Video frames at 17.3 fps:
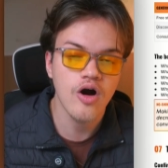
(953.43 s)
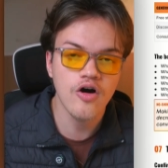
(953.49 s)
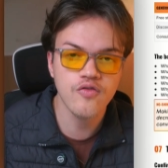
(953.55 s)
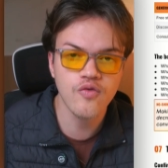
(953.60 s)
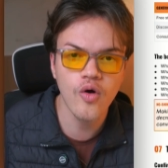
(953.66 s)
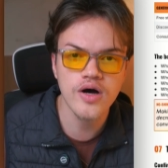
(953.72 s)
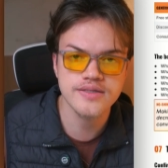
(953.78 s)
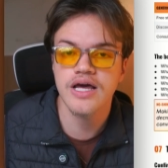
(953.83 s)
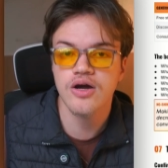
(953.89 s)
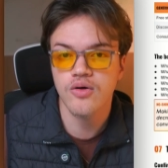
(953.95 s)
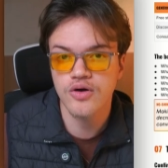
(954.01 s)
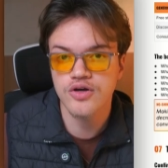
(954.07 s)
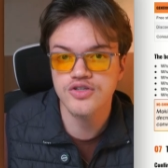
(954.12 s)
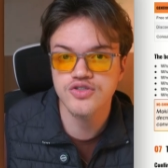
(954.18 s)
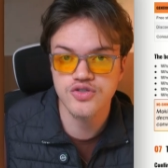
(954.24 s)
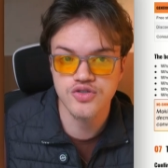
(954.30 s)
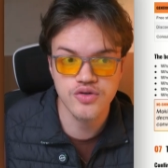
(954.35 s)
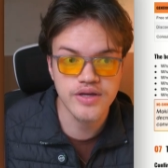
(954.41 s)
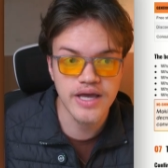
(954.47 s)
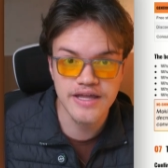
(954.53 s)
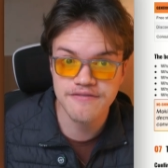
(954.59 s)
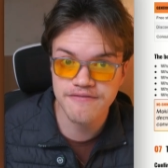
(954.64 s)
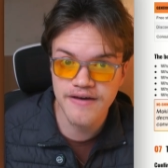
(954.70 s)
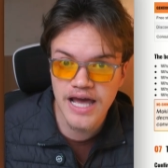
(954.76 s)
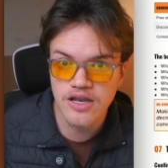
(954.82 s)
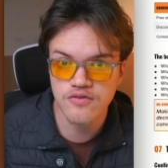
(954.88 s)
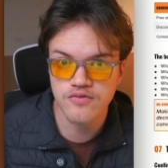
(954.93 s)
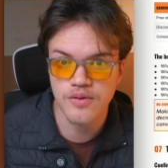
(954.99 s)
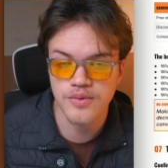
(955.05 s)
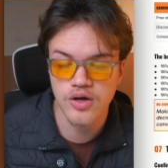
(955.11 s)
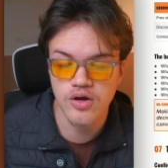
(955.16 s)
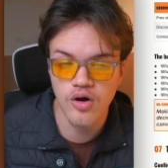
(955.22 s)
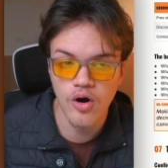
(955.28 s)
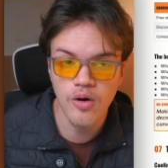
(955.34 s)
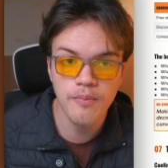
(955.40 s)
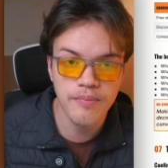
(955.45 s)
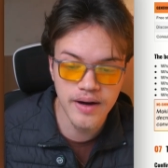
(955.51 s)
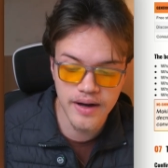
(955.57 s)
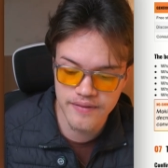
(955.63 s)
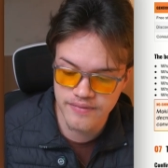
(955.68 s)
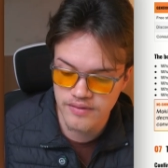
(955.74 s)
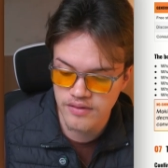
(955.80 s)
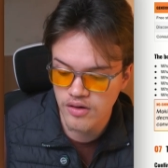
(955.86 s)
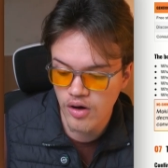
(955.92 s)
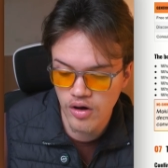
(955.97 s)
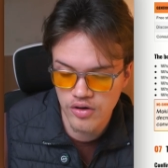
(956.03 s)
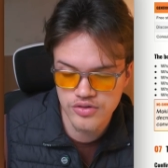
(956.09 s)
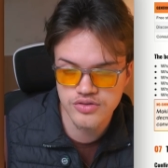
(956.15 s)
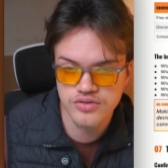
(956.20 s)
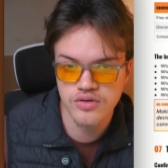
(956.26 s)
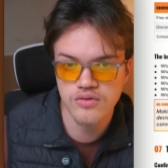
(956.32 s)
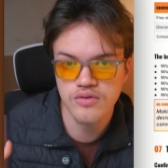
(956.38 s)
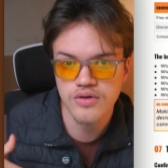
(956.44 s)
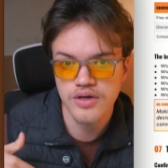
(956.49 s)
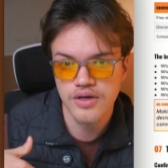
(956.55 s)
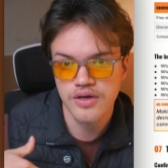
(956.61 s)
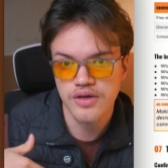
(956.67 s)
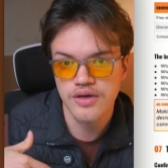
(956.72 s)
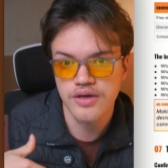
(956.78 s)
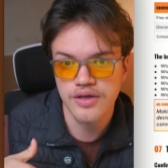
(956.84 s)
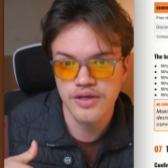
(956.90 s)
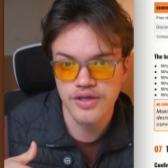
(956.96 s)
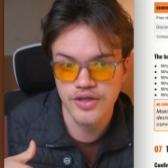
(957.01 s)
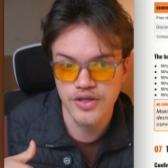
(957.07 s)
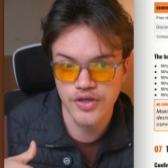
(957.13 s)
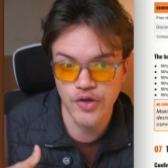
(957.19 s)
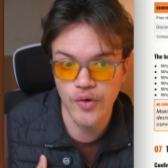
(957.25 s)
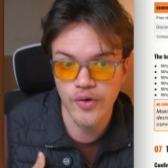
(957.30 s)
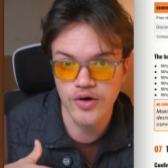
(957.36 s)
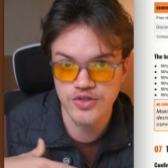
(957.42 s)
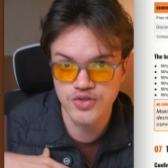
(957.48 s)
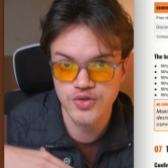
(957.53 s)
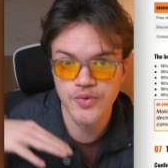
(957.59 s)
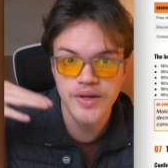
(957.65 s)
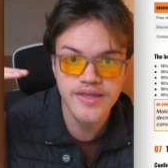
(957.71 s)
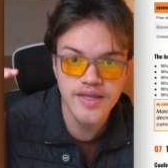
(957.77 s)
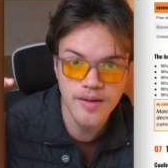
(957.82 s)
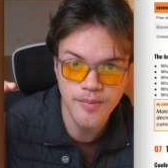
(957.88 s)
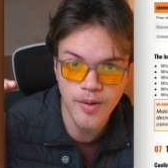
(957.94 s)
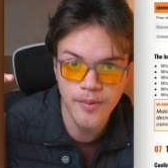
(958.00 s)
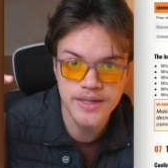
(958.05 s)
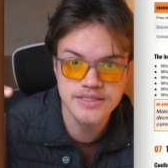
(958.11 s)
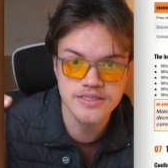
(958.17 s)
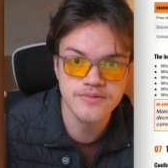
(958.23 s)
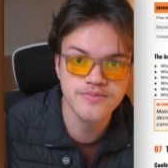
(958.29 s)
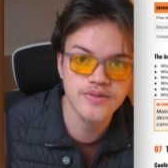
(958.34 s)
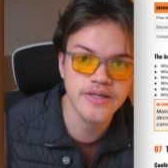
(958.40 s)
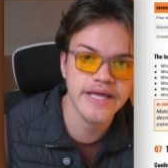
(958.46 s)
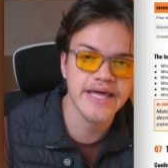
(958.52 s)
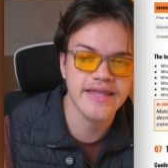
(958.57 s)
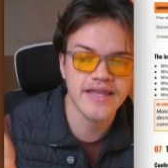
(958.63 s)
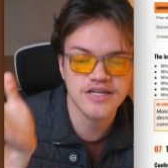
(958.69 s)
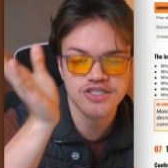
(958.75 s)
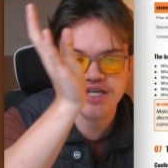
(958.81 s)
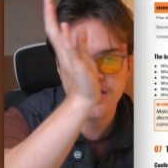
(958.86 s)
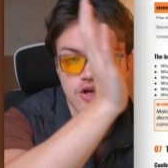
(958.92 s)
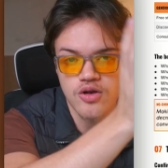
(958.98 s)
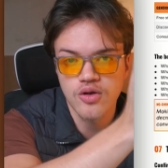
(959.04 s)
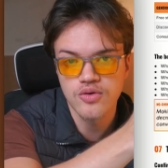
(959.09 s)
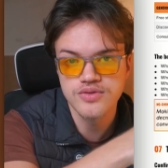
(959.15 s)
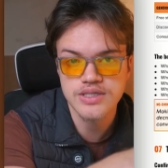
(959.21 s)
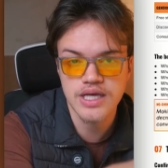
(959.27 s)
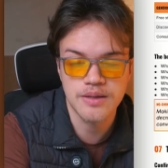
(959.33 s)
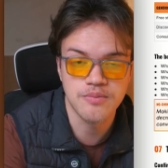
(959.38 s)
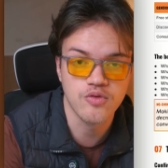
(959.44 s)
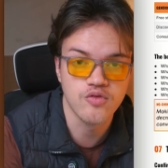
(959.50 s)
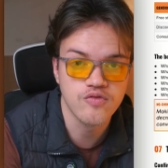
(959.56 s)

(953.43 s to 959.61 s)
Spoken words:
Of course, they're going to get value from the call, but also you're going to create that momentum so they can actually close and move